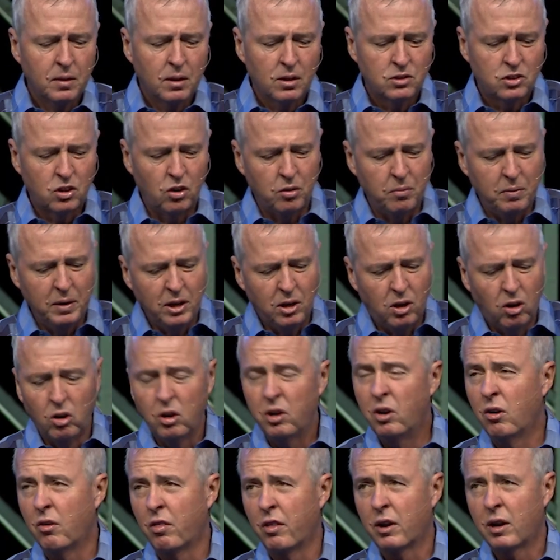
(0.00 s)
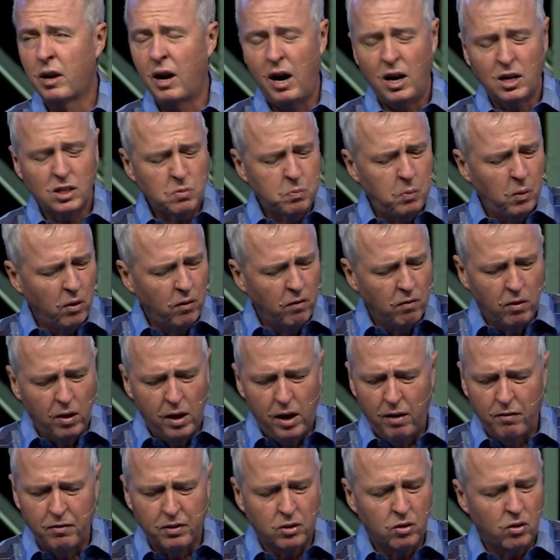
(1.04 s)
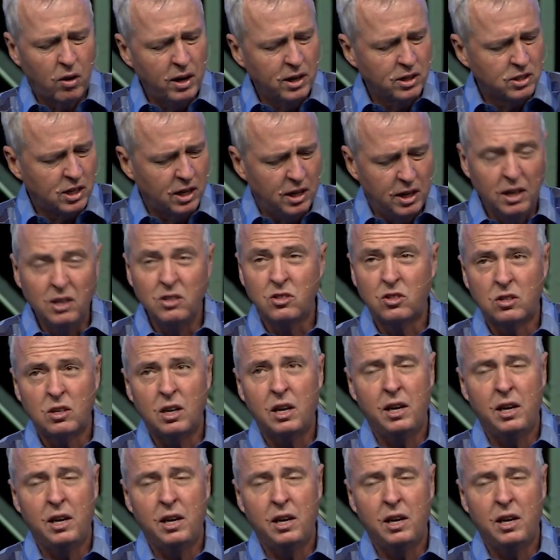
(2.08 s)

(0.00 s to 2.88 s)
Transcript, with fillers: So, to be clear, the gospel of love and grace is